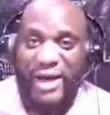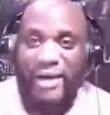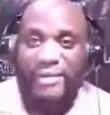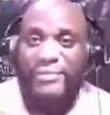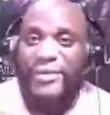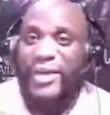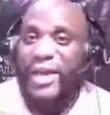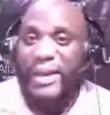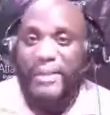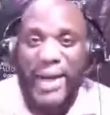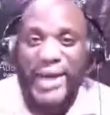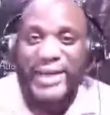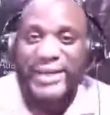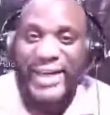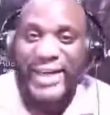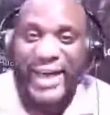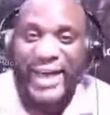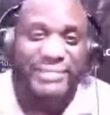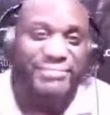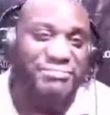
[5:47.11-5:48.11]
might
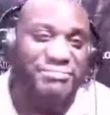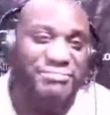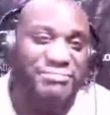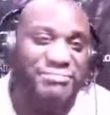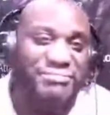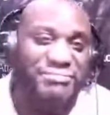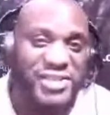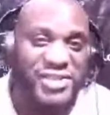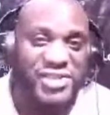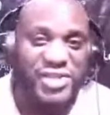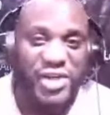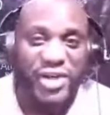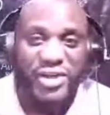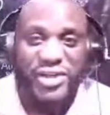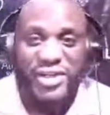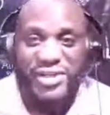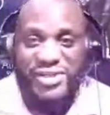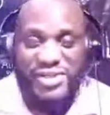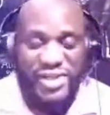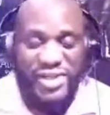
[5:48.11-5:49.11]
not
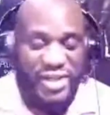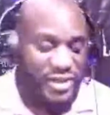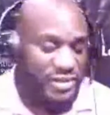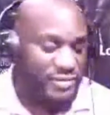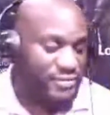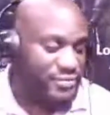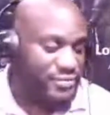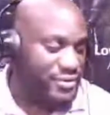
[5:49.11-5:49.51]
necessarily see.